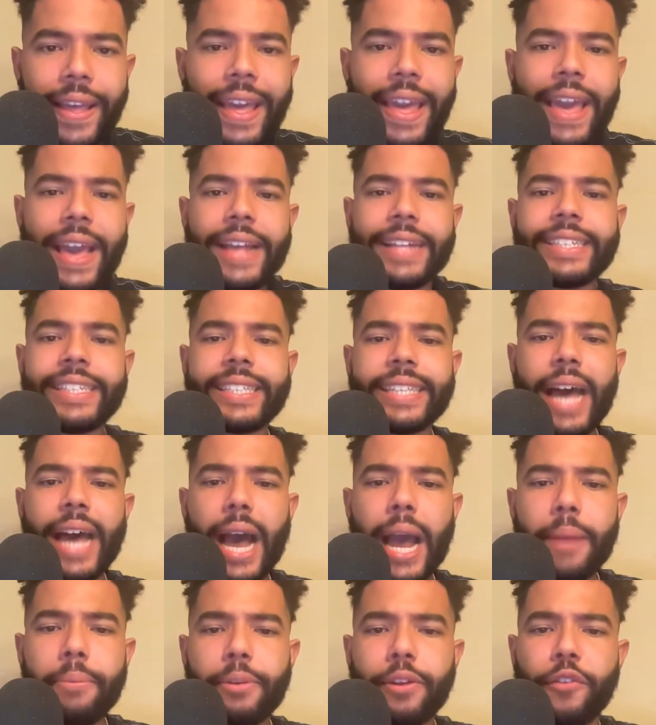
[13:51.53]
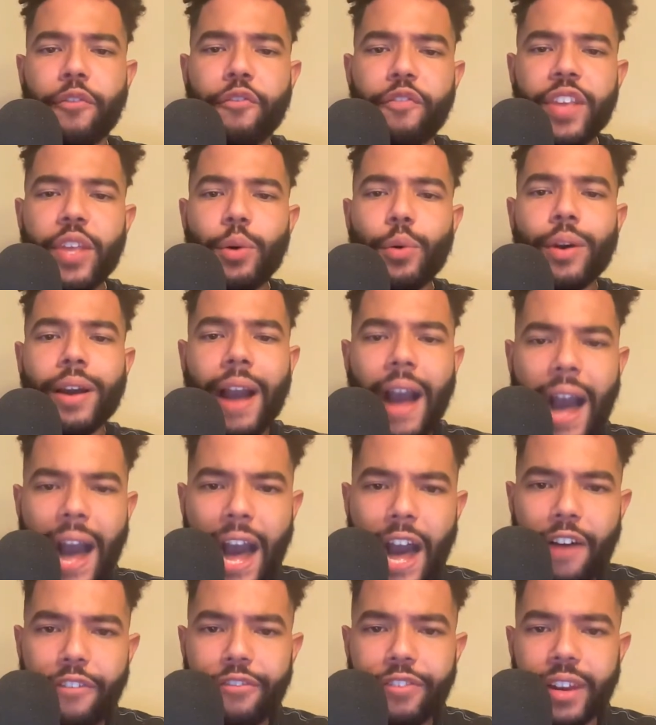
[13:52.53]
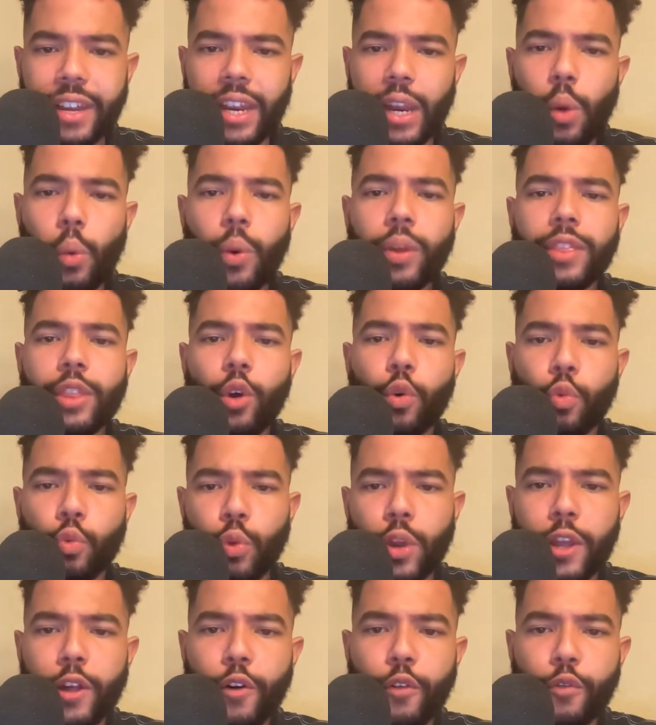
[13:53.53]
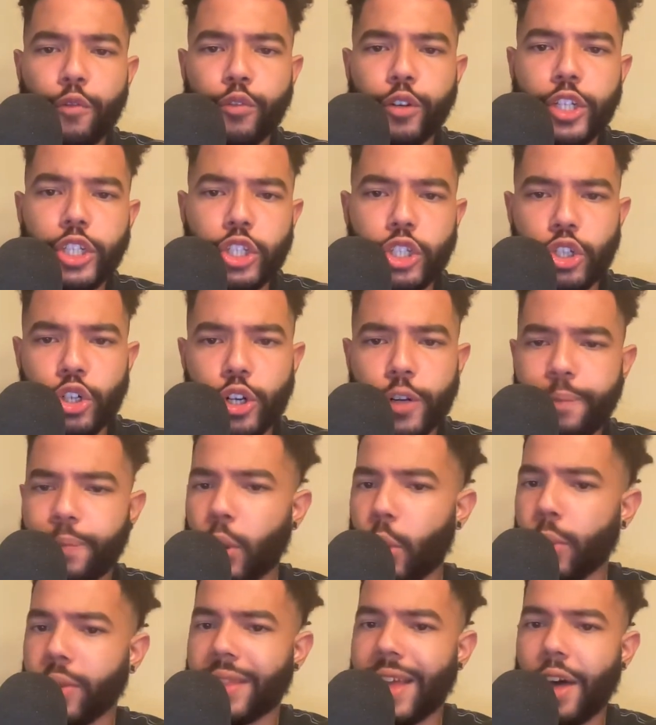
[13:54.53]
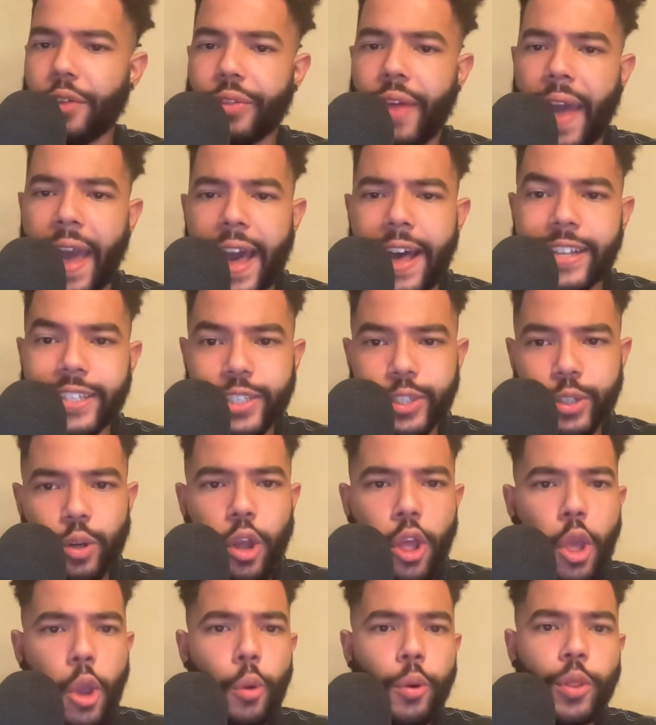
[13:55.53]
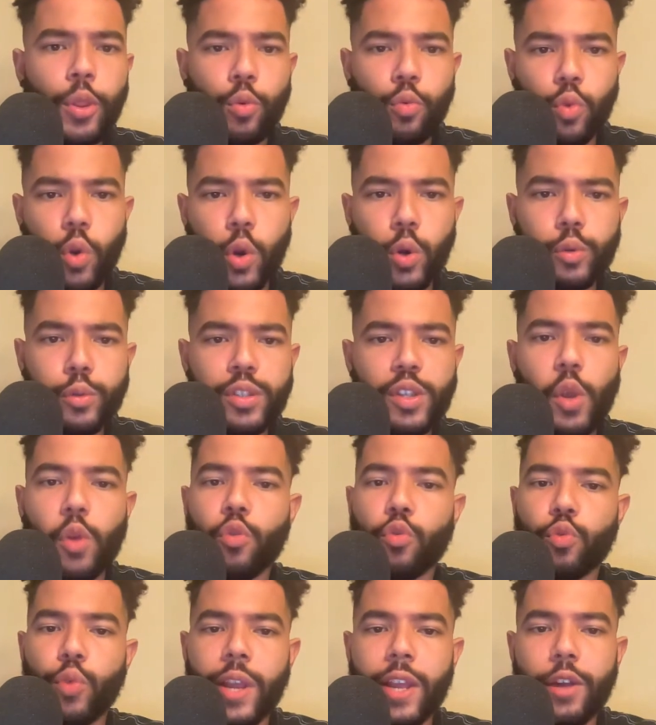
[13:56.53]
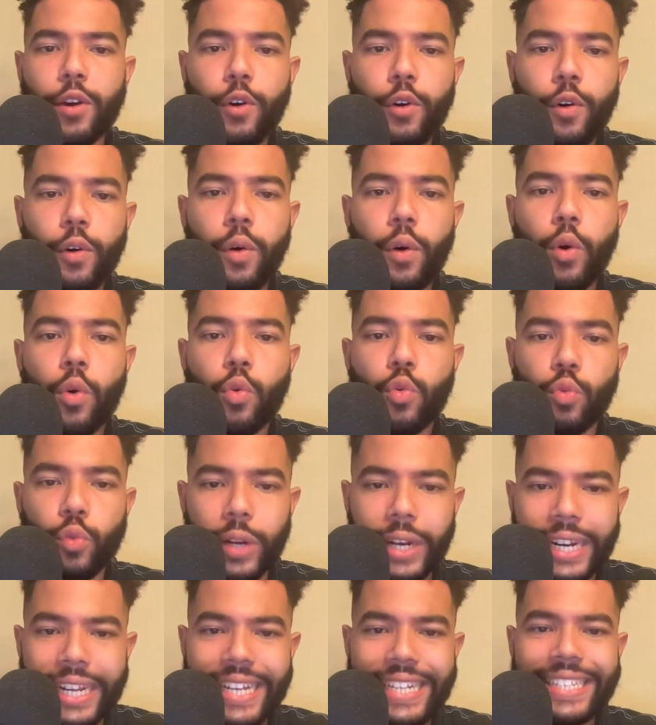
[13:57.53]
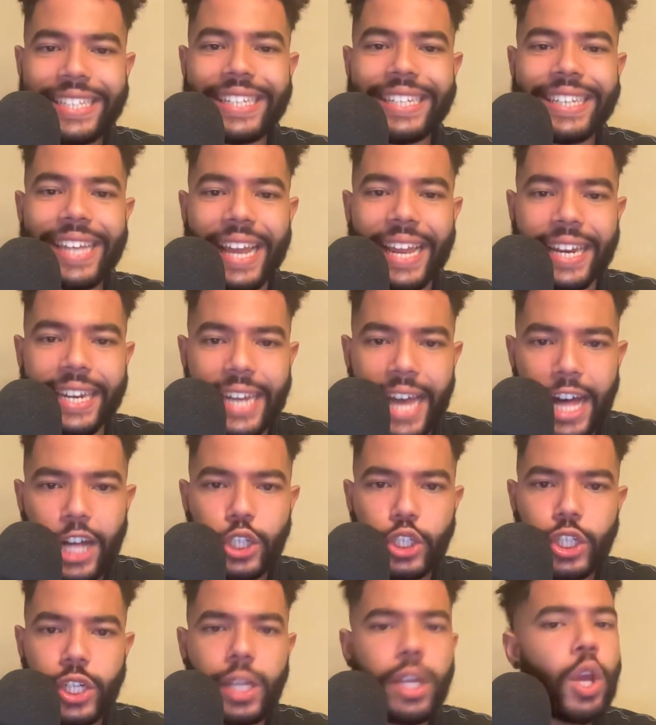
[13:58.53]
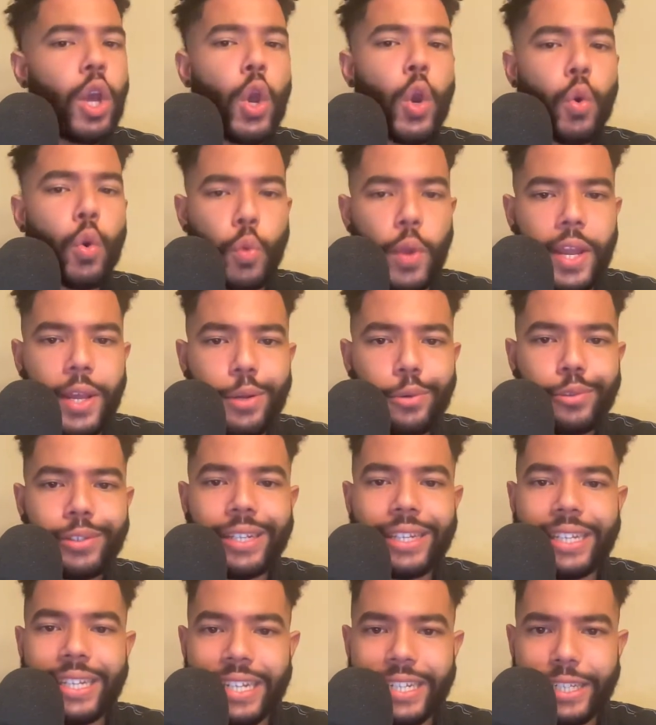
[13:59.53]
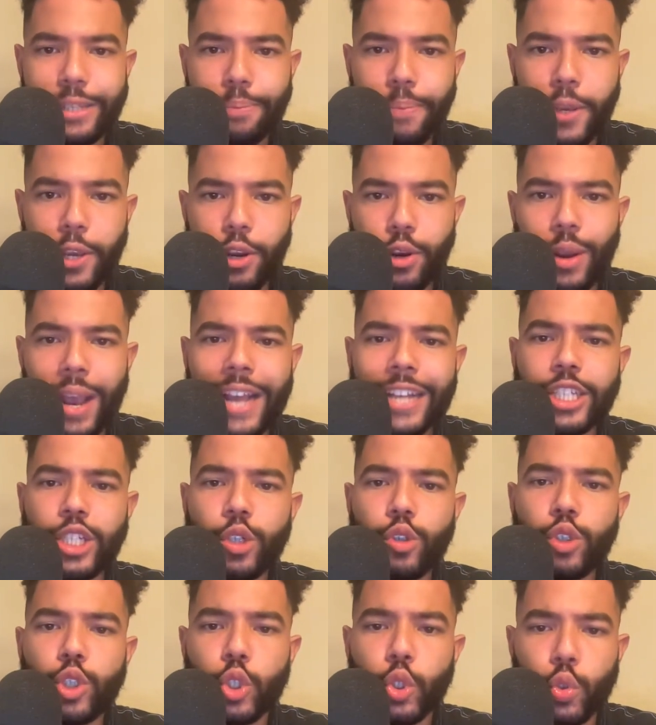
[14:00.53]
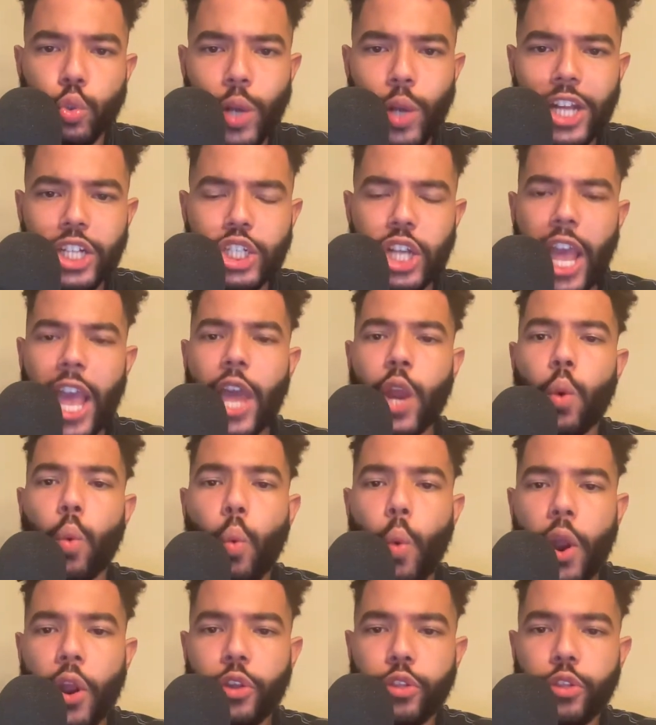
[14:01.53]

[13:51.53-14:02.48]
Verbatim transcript: It's time to feel confident with the wrinkle free shirt without the hassle. With Rhone's wrinkle release technology, wrinkles disappear as you stretch and wear the